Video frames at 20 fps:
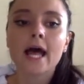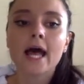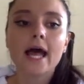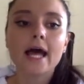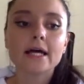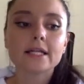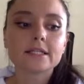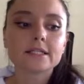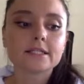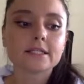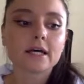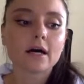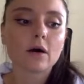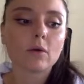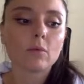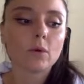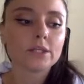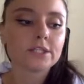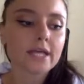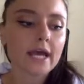and
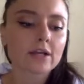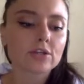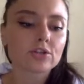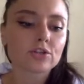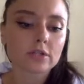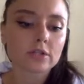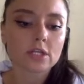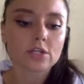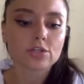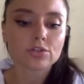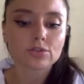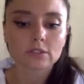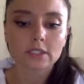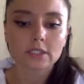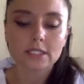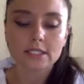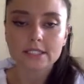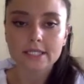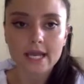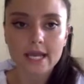what actually it should
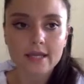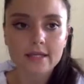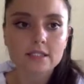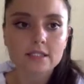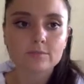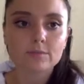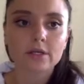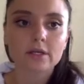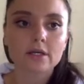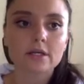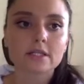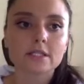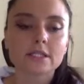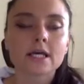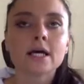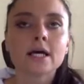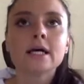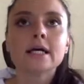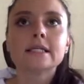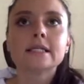contain, because
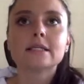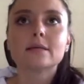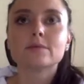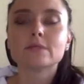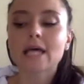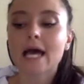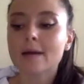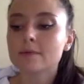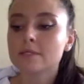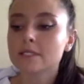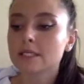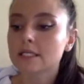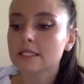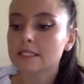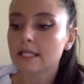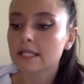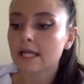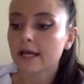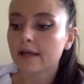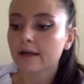sometimes
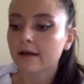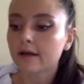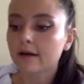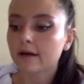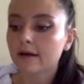it's like